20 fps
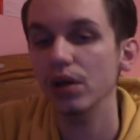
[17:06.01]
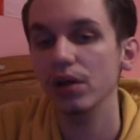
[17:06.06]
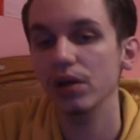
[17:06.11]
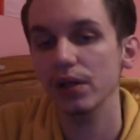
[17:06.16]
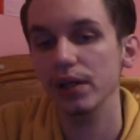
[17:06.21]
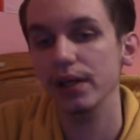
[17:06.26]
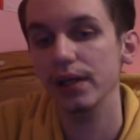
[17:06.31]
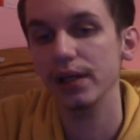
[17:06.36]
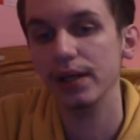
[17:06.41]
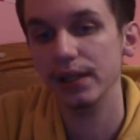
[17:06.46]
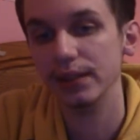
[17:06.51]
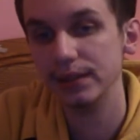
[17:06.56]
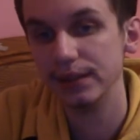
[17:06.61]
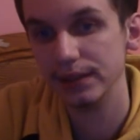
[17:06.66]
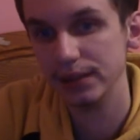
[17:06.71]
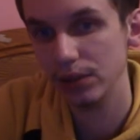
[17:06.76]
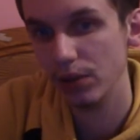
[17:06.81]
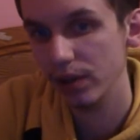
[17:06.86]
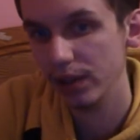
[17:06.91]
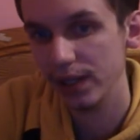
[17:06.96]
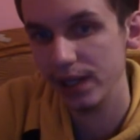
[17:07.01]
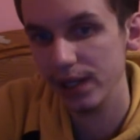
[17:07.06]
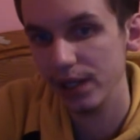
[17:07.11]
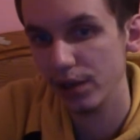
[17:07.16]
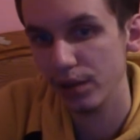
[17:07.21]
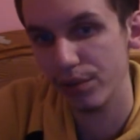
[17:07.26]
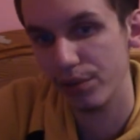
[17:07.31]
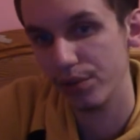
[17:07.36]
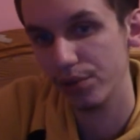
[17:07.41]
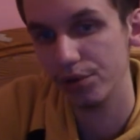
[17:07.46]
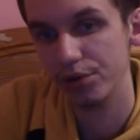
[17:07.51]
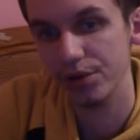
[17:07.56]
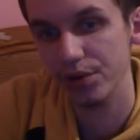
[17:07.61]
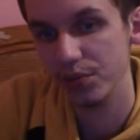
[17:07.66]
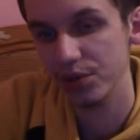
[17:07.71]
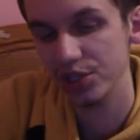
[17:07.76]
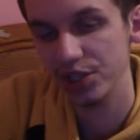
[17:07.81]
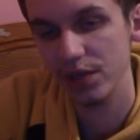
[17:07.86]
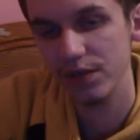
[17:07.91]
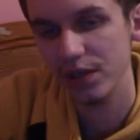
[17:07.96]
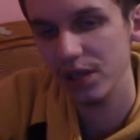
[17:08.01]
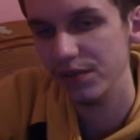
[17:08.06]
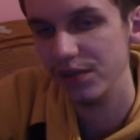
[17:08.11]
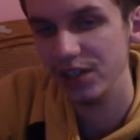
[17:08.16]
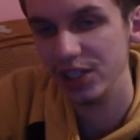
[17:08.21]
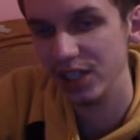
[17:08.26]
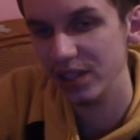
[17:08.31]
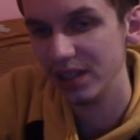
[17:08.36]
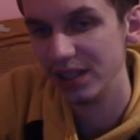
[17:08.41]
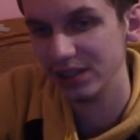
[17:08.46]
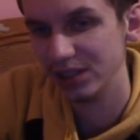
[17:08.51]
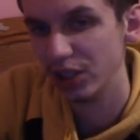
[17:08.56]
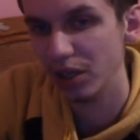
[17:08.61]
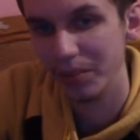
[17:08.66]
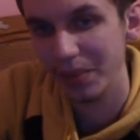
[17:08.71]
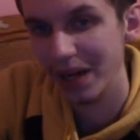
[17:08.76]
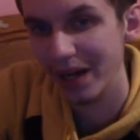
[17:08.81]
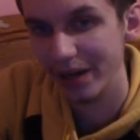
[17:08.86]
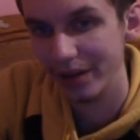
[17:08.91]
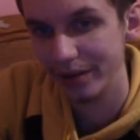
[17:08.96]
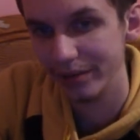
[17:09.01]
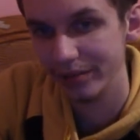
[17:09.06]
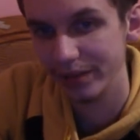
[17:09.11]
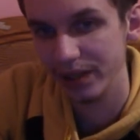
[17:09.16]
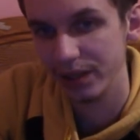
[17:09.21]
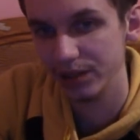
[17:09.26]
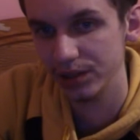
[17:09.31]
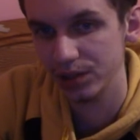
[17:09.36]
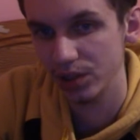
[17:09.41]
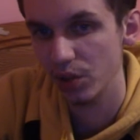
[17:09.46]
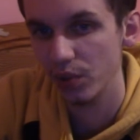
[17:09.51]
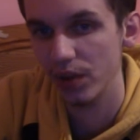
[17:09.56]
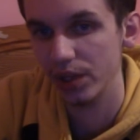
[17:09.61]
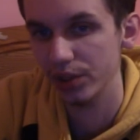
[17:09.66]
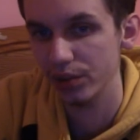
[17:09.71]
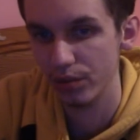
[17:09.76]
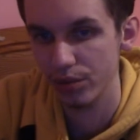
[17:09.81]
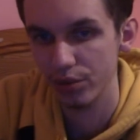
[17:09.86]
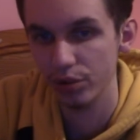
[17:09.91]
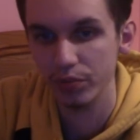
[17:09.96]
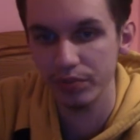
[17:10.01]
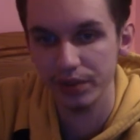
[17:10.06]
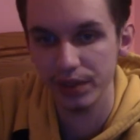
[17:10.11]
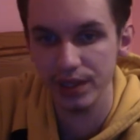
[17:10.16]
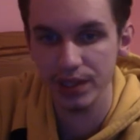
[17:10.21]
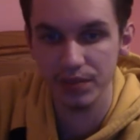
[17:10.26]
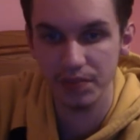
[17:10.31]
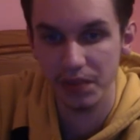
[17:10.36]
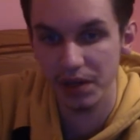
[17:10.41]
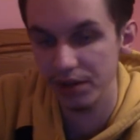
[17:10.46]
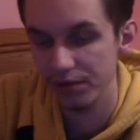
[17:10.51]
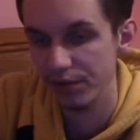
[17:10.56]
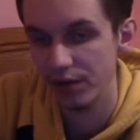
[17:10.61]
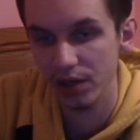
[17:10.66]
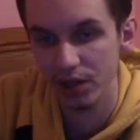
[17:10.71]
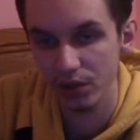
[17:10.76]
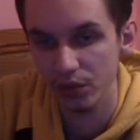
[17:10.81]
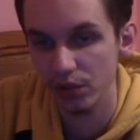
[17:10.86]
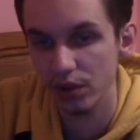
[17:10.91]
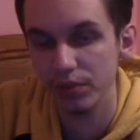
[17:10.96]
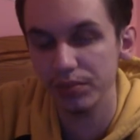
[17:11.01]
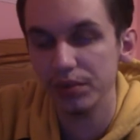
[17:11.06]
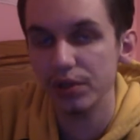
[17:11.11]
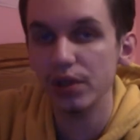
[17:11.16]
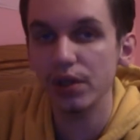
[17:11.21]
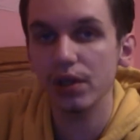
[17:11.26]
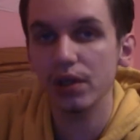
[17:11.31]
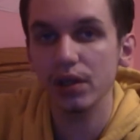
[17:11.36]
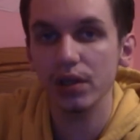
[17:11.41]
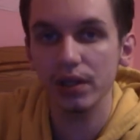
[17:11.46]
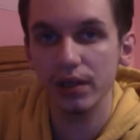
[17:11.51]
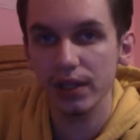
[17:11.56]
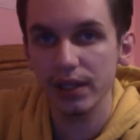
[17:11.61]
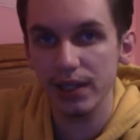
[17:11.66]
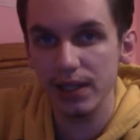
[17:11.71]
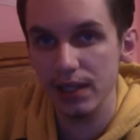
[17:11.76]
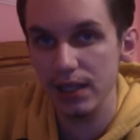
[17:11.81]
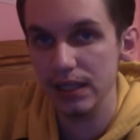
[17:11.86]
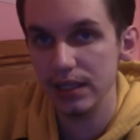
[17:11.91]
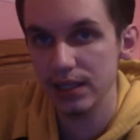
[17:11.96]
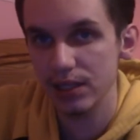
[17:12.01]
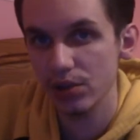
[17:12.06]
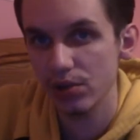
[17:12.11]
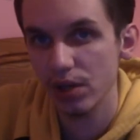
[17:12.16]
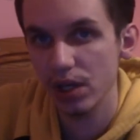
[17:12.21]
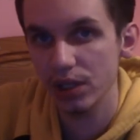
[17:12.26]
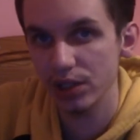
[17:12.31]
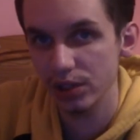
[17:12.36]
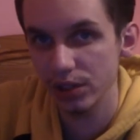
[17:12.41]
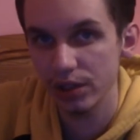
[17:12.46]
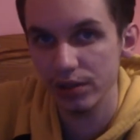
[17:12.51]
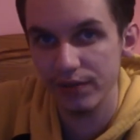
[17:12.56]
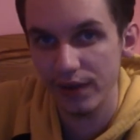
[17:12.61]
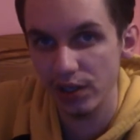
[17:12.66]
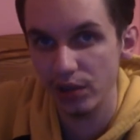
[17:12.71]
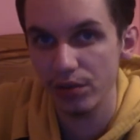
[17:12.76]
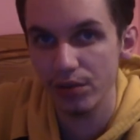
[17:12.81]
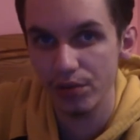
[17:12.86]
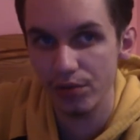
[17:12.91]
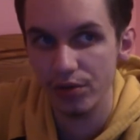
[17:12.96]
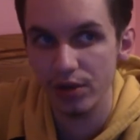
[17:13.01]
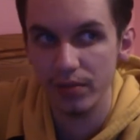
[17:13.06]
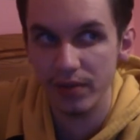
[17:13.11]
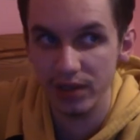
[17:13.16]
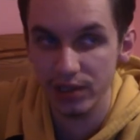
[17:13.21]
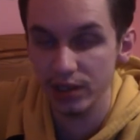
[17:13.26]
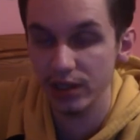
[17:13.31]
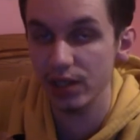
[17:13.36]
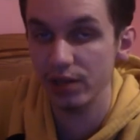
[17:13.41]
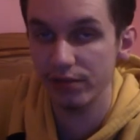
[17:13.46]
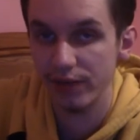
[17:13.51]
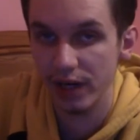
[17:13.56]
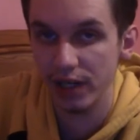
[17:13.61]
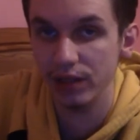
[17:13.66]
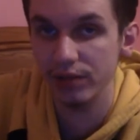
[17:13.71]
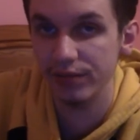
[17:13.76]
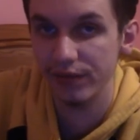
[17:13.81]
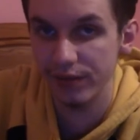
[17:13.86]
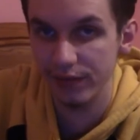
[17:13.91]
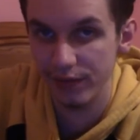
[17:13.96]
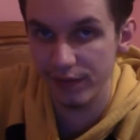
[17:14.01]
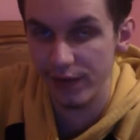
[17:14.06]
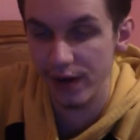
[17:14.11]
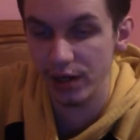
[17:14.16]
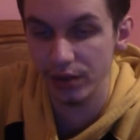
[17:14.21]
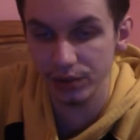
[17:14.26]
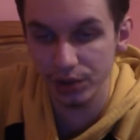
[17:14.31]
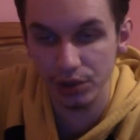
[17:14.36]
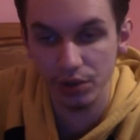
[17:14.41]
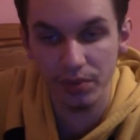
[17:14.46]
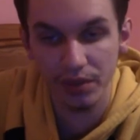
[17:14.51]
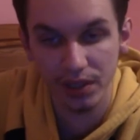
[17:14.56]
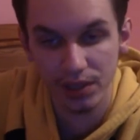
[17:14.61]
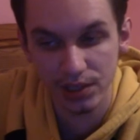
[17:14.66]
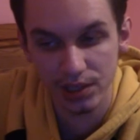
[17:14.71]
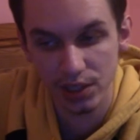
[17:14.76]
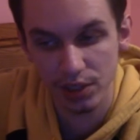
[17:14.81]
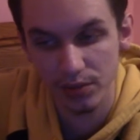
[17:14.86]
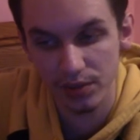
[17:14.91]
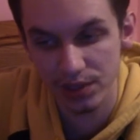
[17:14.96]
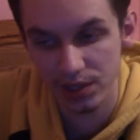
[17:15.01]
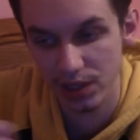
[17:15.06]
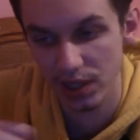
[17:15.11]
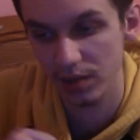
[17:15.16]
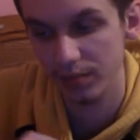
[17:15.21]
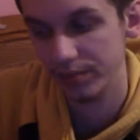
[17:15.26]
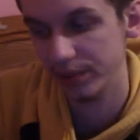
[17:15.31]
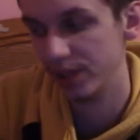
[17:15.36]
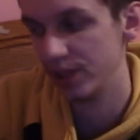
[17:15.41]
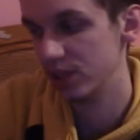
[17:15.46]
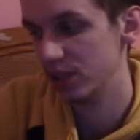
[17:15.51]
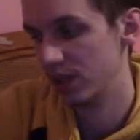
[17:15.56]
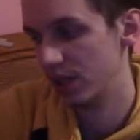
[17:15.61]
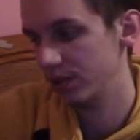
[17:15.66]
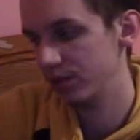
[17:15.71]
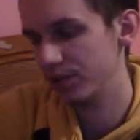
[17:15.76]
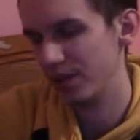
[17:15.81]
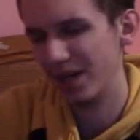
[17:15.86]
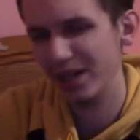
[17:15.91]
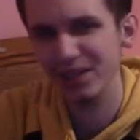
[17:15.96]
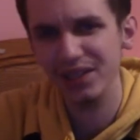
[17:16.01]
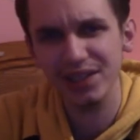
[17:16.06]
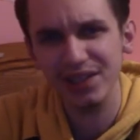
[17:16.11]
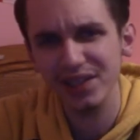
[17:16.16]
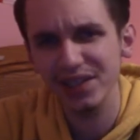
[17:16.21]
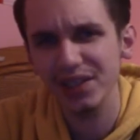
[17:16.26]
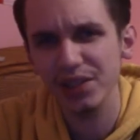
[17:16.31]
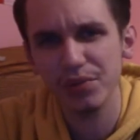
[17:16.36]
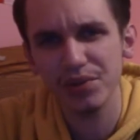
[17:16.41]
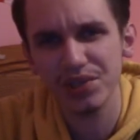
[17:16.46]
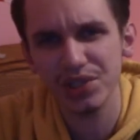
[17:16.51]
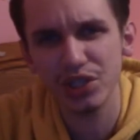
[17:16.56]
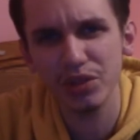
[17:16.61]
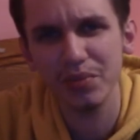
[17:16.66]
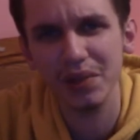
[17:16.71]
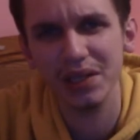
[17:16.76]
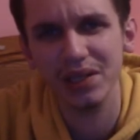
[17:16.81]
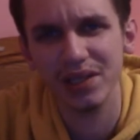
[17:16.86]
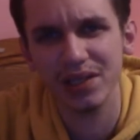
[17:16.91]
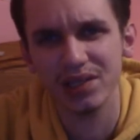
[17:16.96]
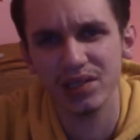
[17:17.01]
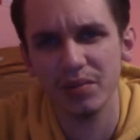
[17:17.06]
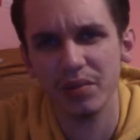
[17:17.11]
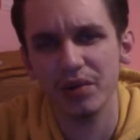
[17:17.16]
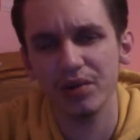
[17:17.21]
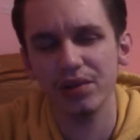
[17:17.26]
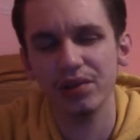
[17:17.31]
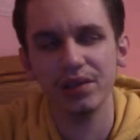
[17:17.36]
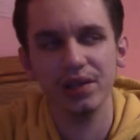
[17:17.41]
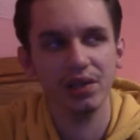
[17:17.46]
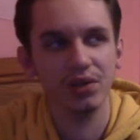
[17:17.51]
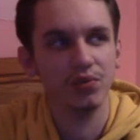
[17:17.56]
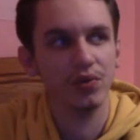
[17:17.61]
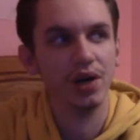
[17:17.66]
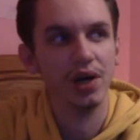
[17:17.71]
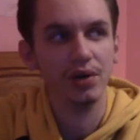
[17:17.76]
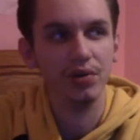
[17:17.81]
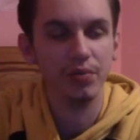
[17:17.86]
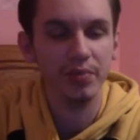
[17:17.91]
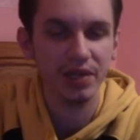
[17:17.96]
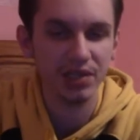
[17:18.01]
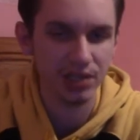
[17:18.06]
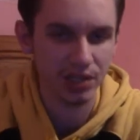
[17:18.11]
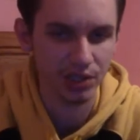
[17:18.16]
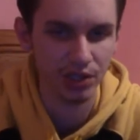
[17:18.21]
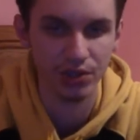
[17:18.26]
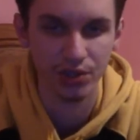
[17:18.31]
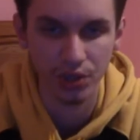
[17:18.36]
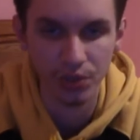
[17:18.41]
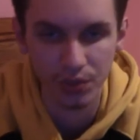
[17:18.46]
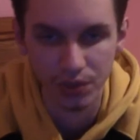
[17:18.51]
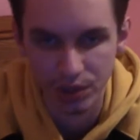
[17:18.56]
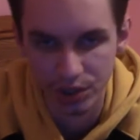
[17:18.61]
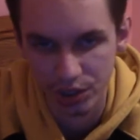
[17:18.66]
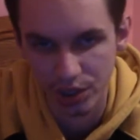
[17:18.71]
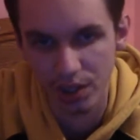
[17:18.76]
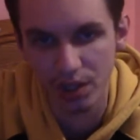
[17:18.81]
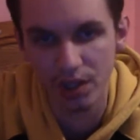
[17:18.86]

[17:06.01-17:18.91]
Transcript: Like, it's not like he got third, which even if he did, that's not bad. Like, so what? You're third place. Big fucking whoop. Like, he still got to the final three, basically the final two, because he was second place. And they were still being dicks about it. Like, why are you being such a douche?